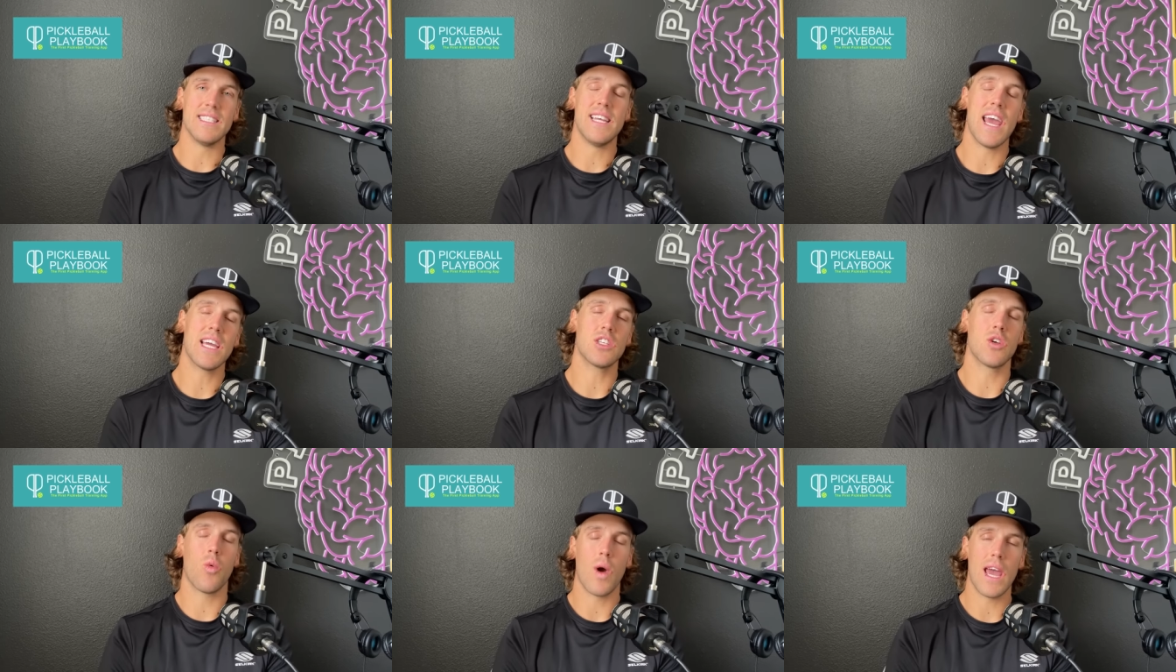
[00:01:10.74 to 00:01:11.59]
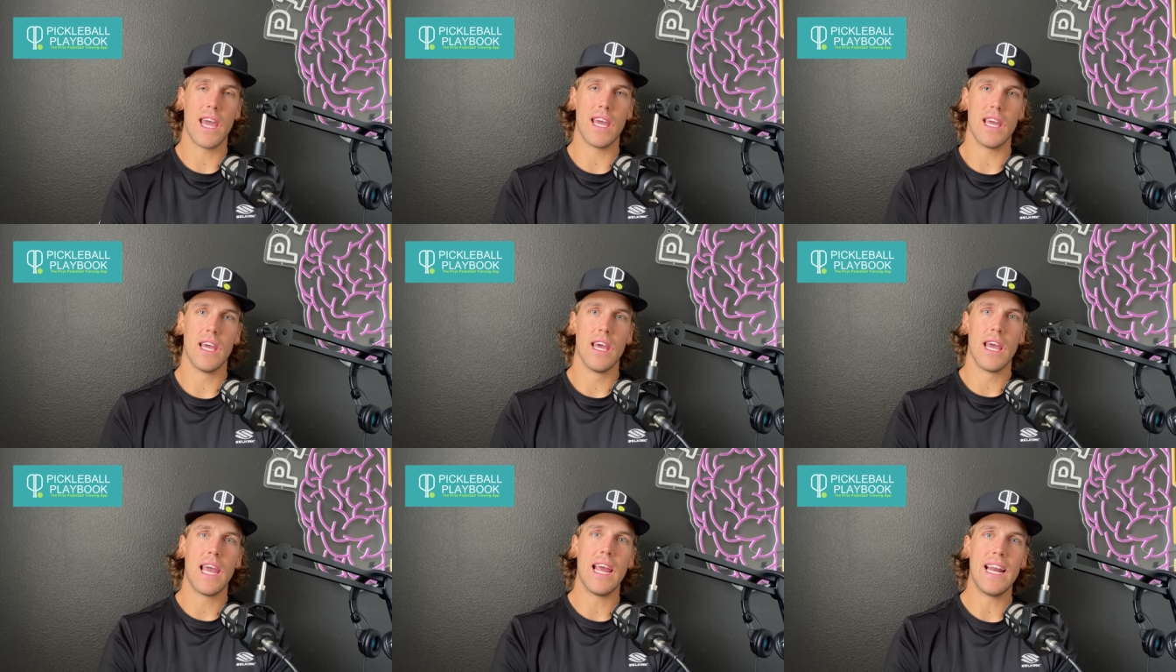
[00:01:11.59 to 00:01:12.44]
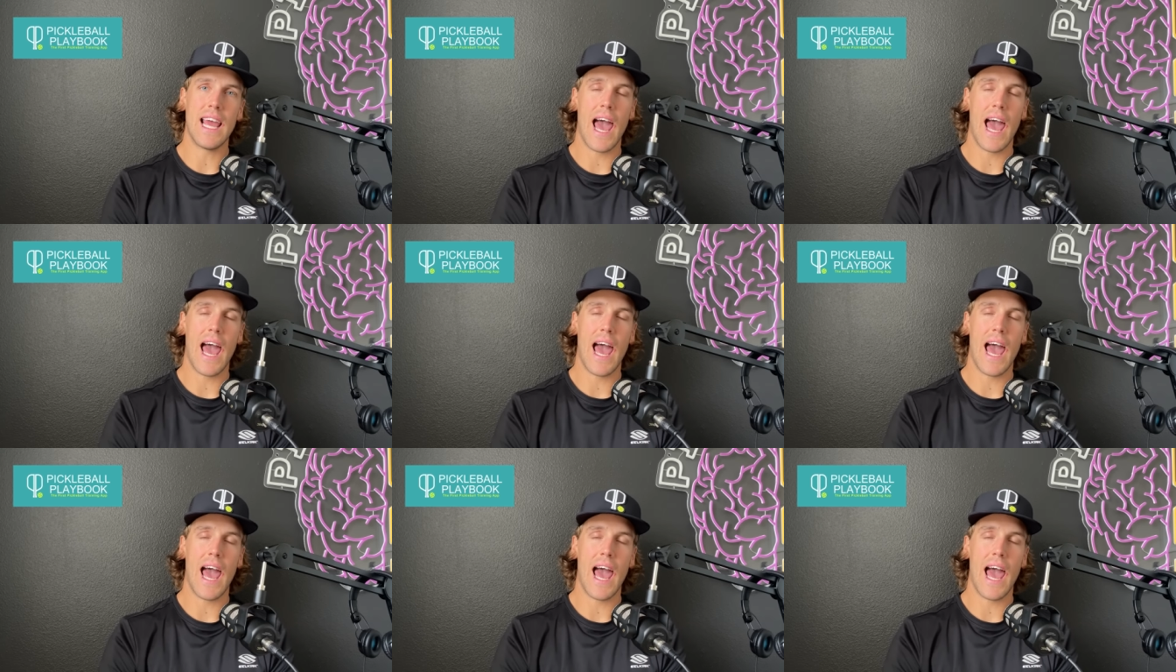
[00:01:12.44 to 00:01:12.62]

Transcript: takes away any